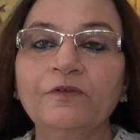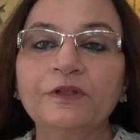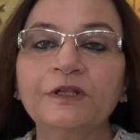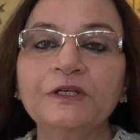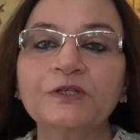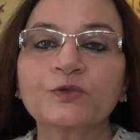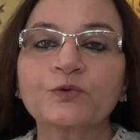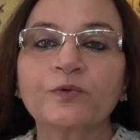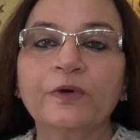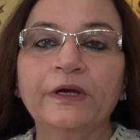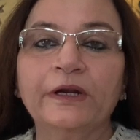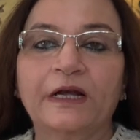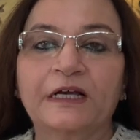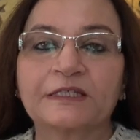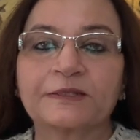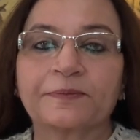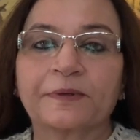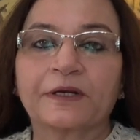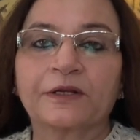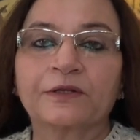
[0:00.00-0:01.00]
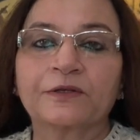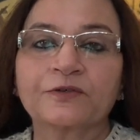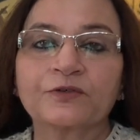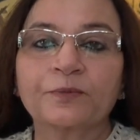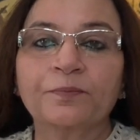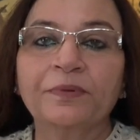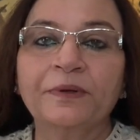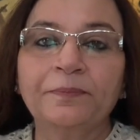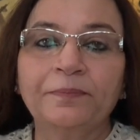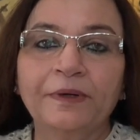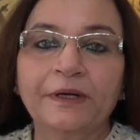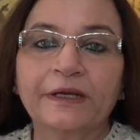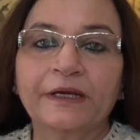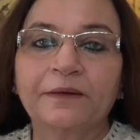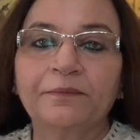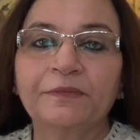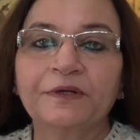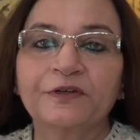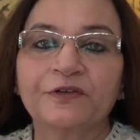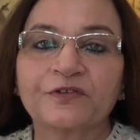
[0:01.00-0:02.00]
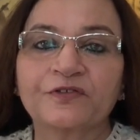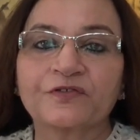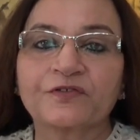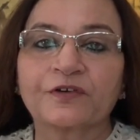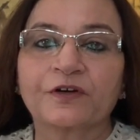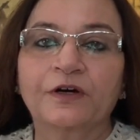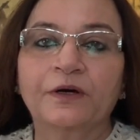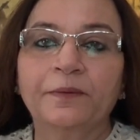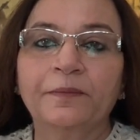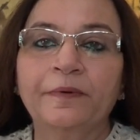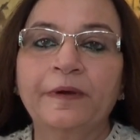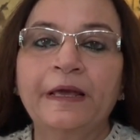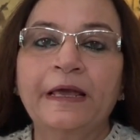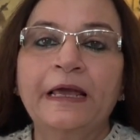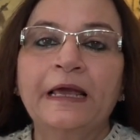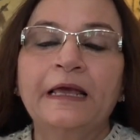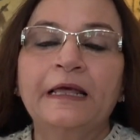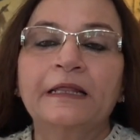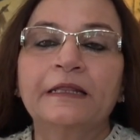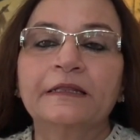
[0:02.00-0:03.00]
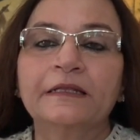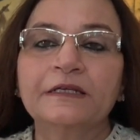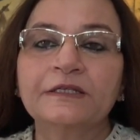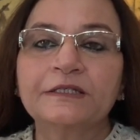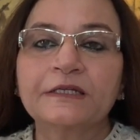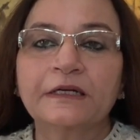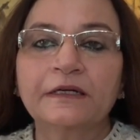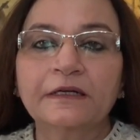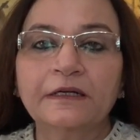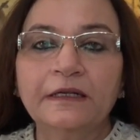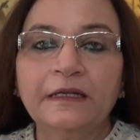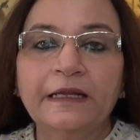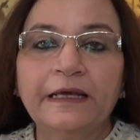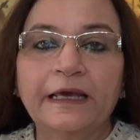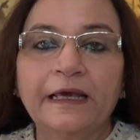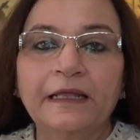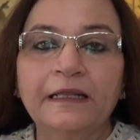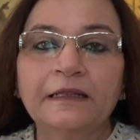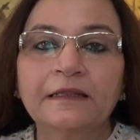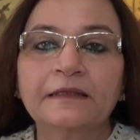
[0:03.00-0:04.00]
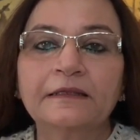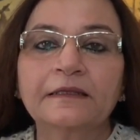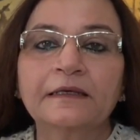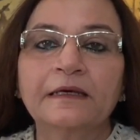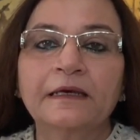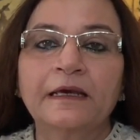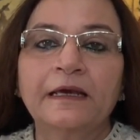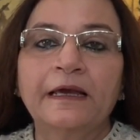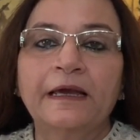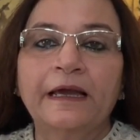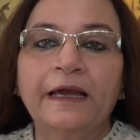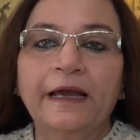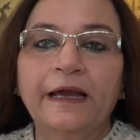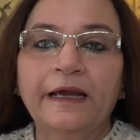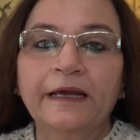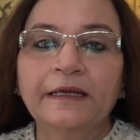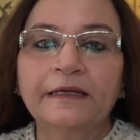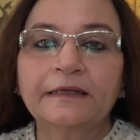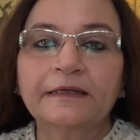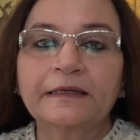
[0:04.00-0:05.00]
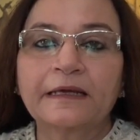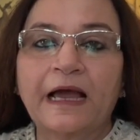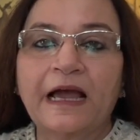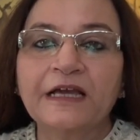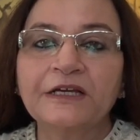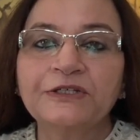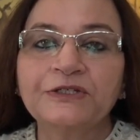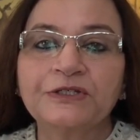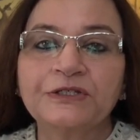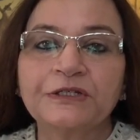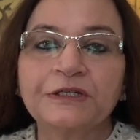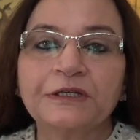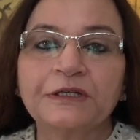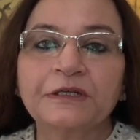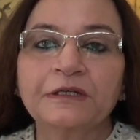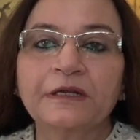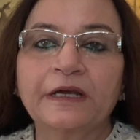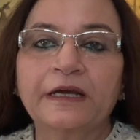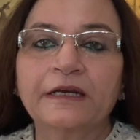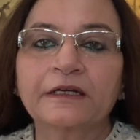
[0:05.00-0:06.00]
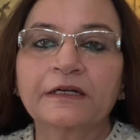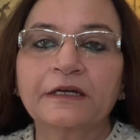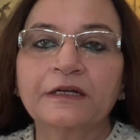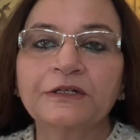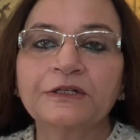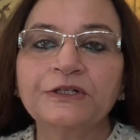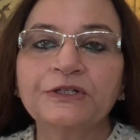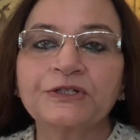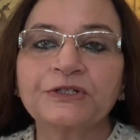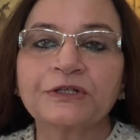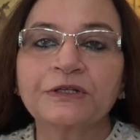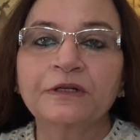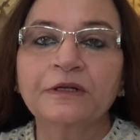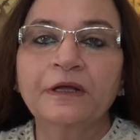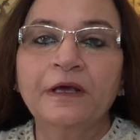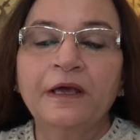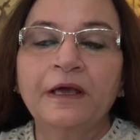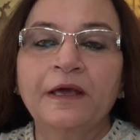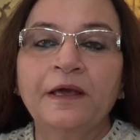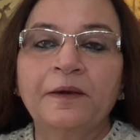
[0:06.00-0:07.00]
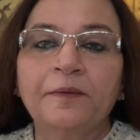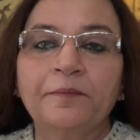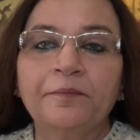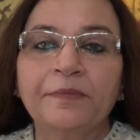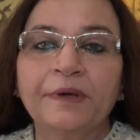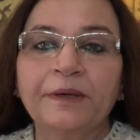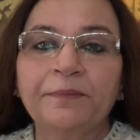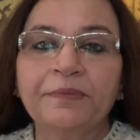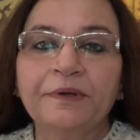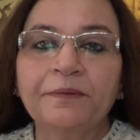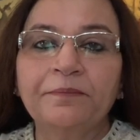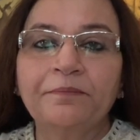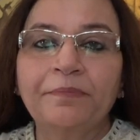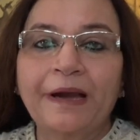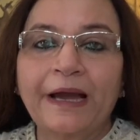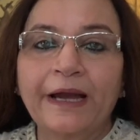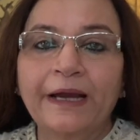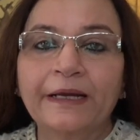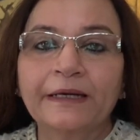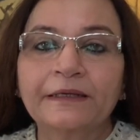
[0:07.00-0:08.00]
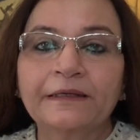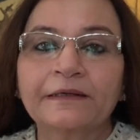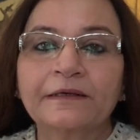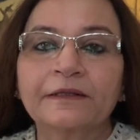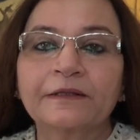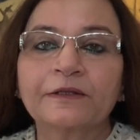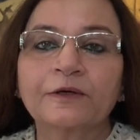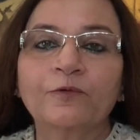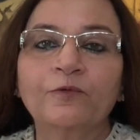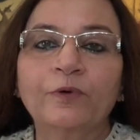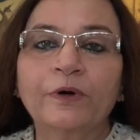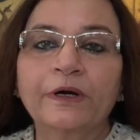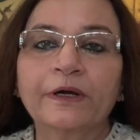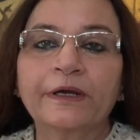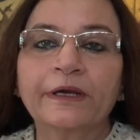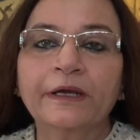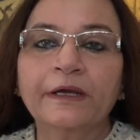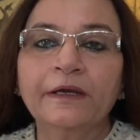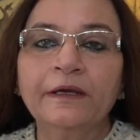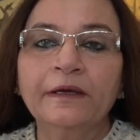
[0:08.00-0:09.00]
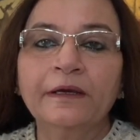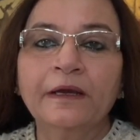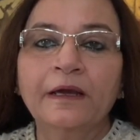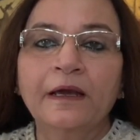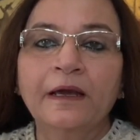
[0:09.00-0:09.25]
square aspect. So people can be disturbed, the general health and hygiene and condition may be bad. The working